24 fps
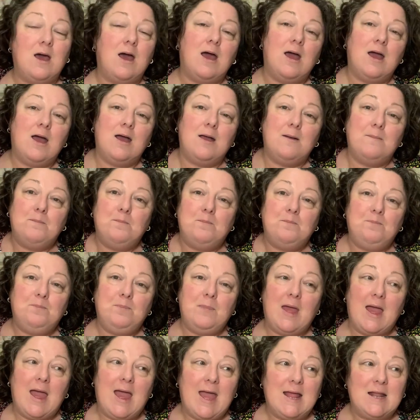
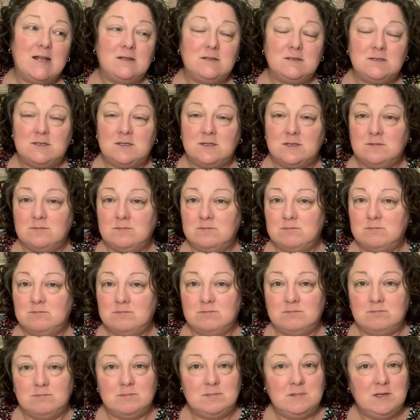and,
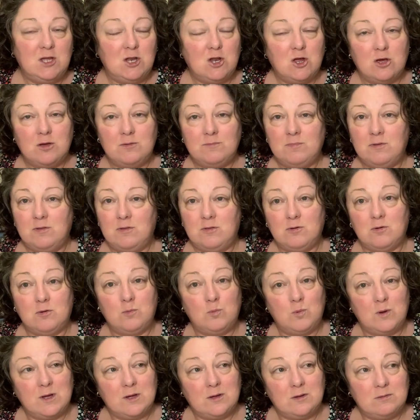you know,
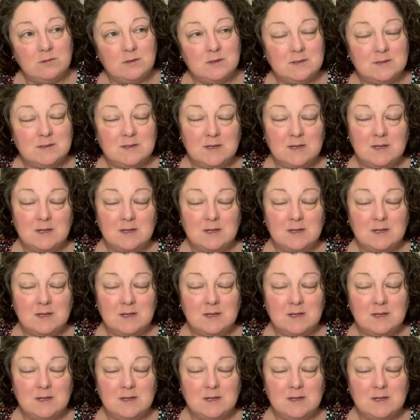thought, well,